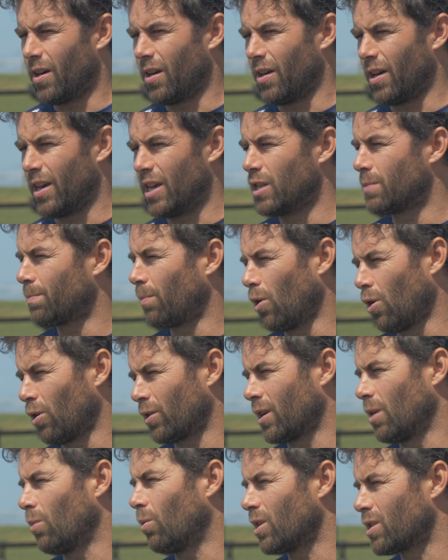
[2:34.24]
his
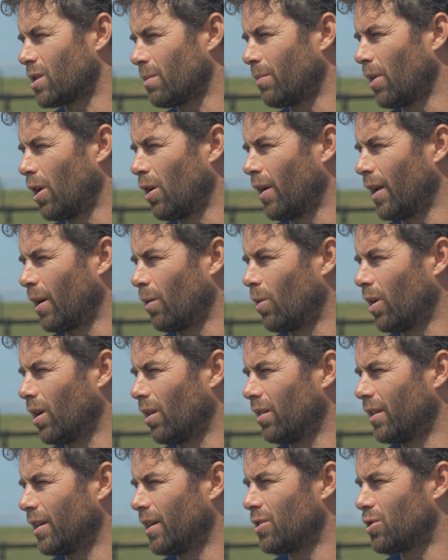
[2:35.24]
partner wasn't bowling
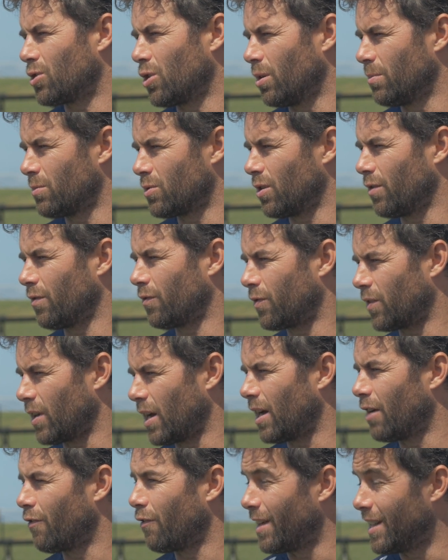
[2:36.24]
well in terms of
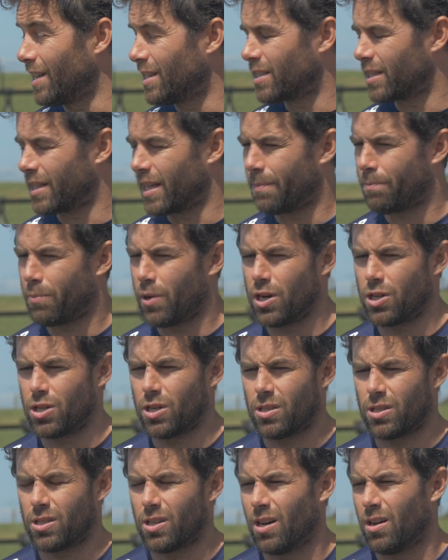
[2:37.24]
releasing that
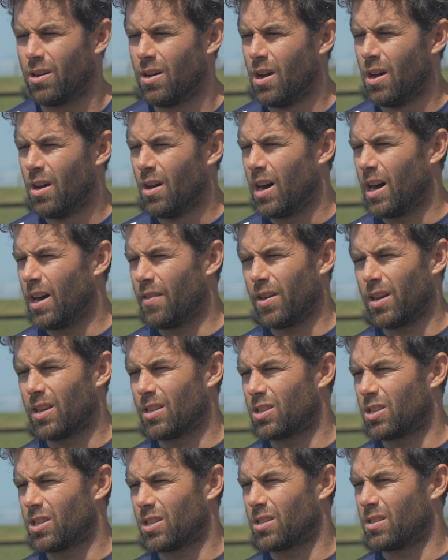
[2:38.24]
pressure. So I think
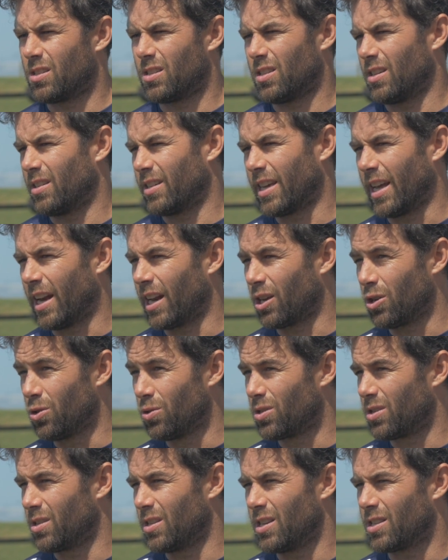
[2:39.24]
it's just getting
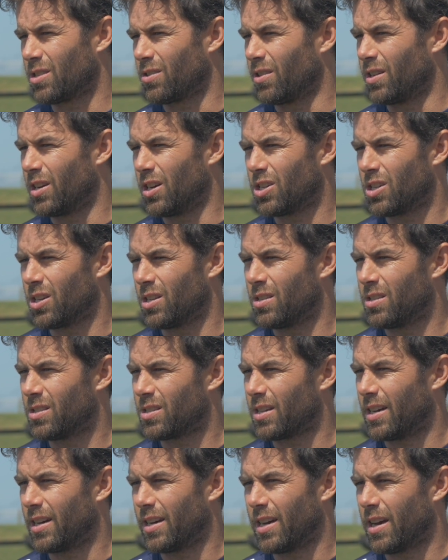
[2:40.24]
used to these
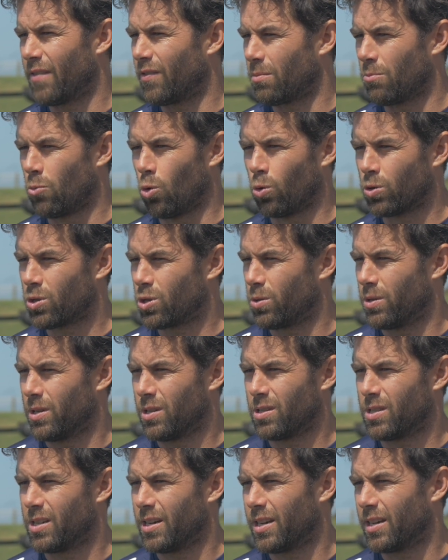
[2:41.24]
conditions, having more
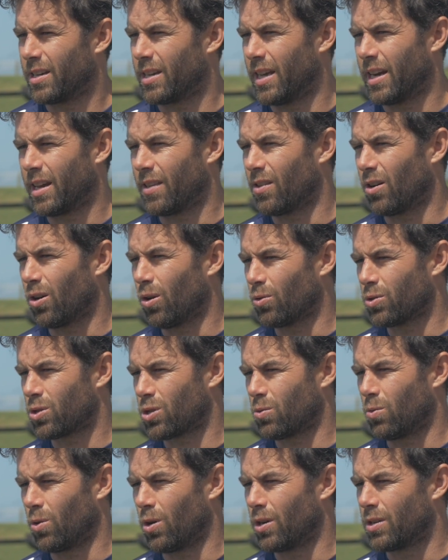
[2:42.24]
tours here, getting the whole
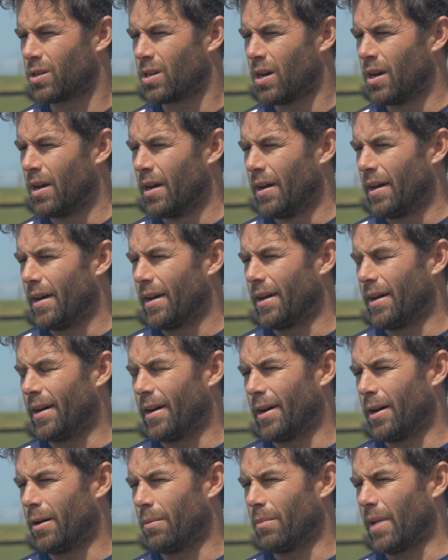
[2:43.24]
squad
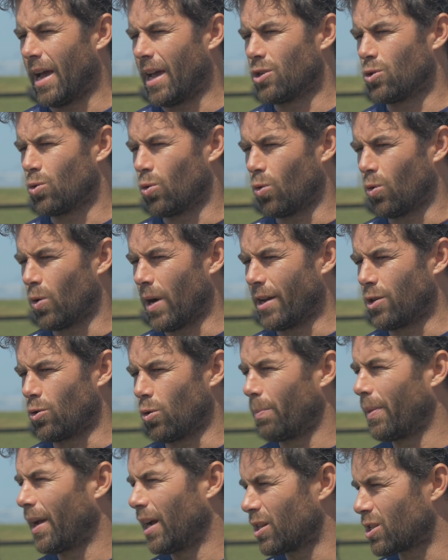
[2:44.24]
and
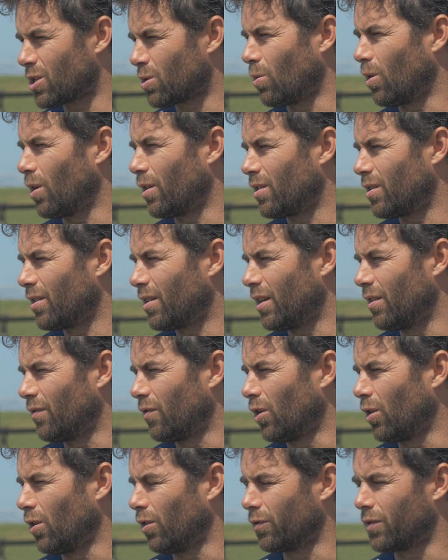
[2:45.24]
your bigger squad
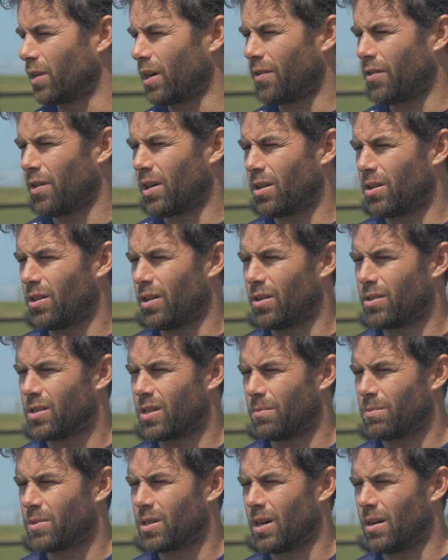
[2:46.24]
involved. I think, you know,
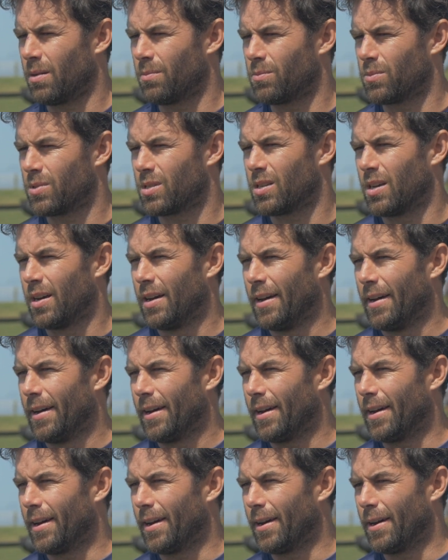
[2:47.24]
sometimes
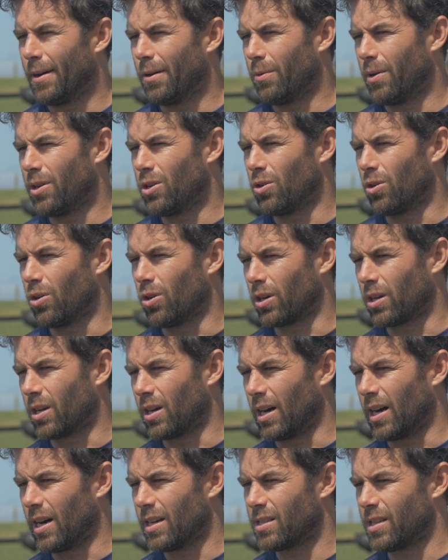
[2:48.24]
when you've got
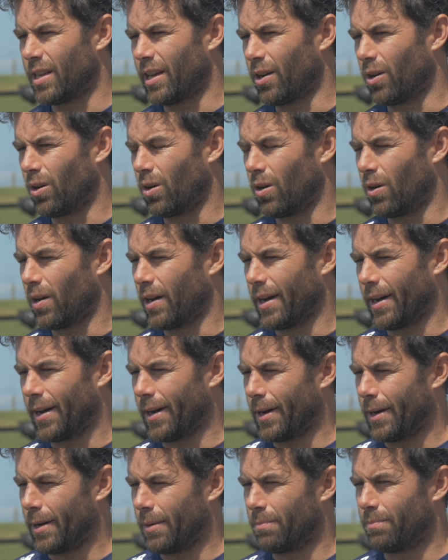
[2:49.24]
guys that
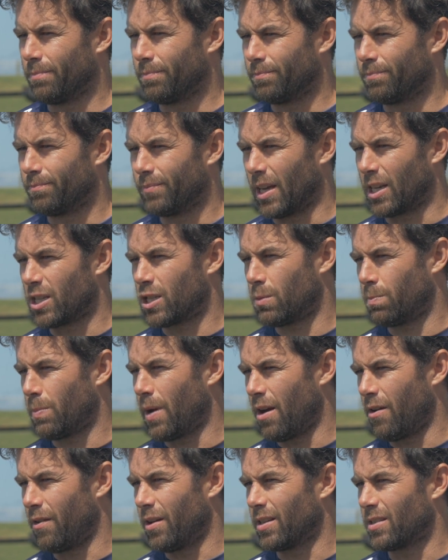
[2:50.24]
are
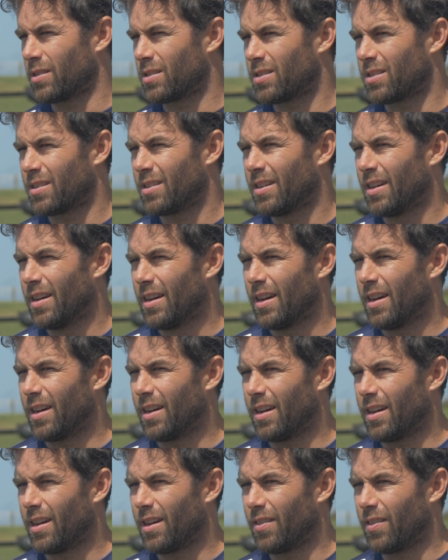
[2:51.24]
experienced,
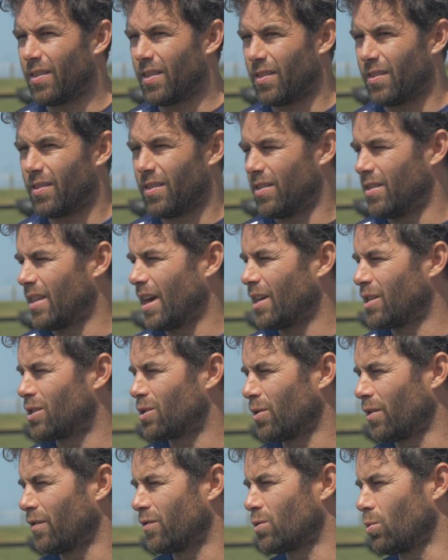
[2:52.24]
they
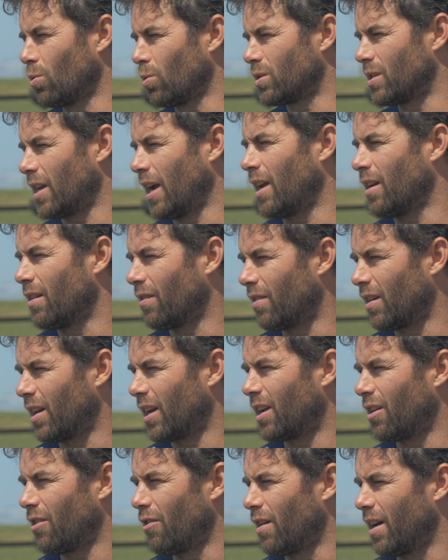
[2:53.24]
sort of towards the end of
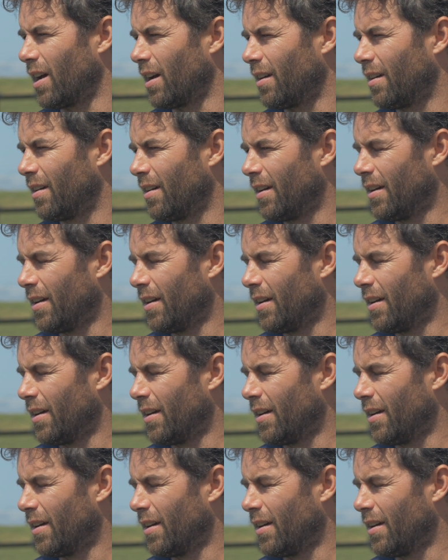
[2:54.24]
their career.